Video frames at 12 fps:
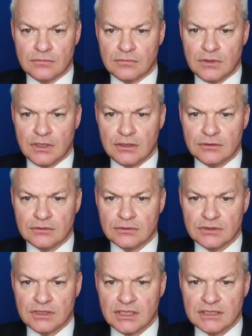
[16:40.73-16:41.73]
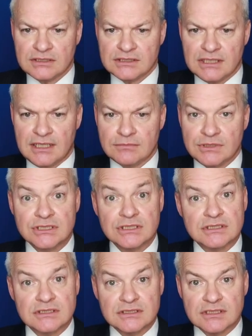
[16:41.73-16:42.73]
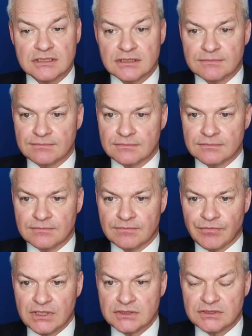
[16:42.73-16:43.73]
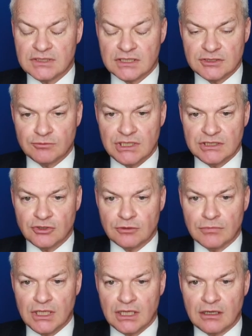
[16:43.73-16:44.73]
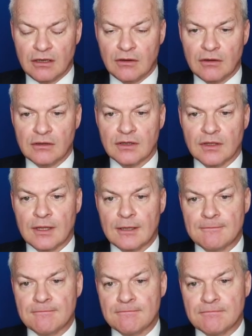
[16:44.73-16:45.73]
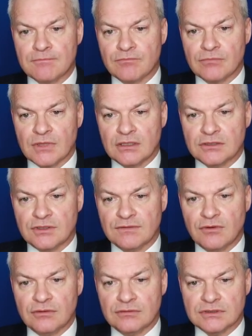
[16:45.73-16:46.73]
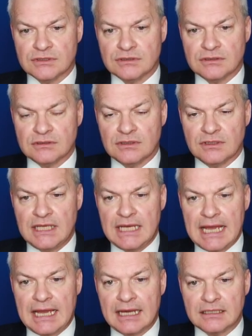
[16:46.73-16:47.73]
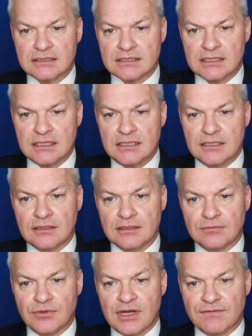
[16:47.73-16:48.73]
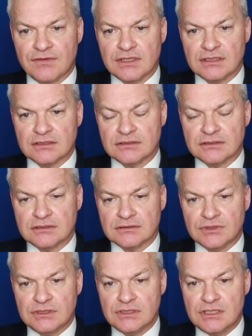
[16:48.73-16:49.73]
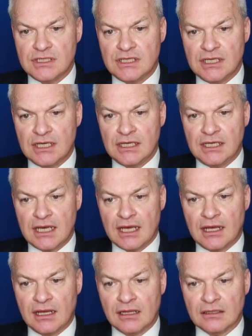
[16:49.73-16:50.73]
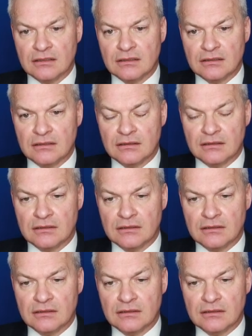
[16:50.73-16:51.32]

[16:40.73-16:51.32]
No, not that I can see. Let me just consider 6 minutes on my clock. So I've got the ante prefix with D-E-L,